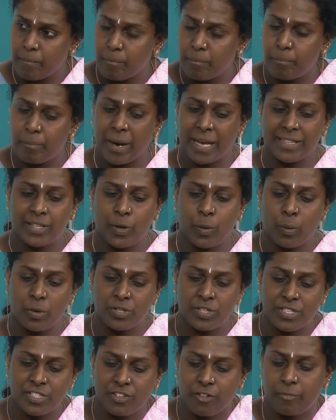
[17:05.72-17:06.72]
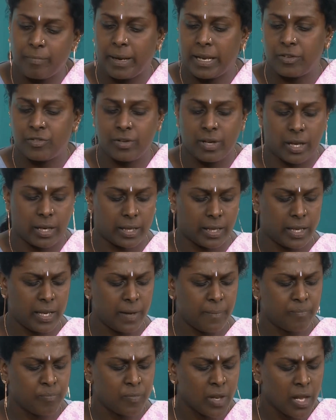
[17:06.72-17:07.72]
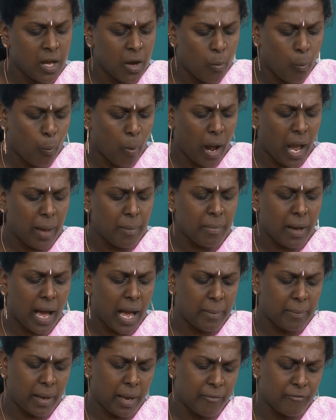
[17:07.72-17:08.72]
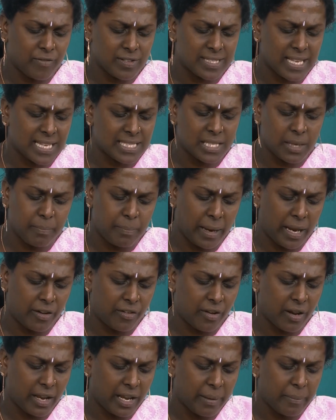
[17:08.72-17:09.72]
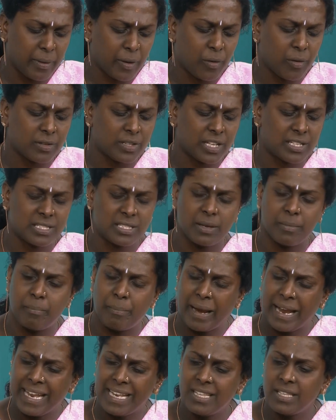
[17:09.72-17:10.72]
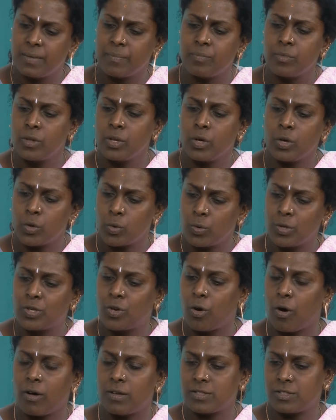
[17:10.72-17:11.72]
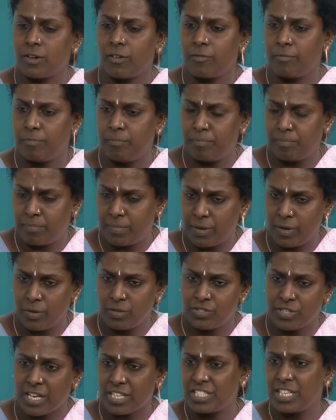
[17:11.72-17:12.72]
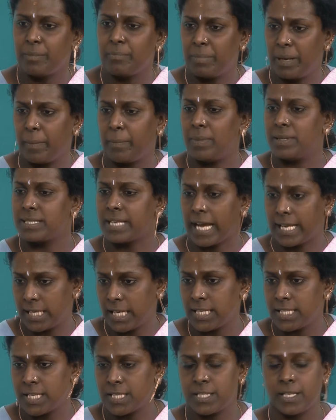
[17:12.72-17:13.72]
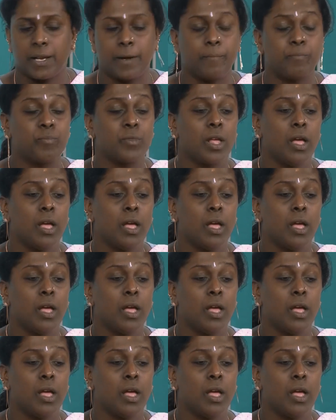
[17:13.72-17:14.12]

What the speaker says: by the notions of patriarchy. Why I'm emphasizing patriarchy? Because that's the main root cause of judging people's identity,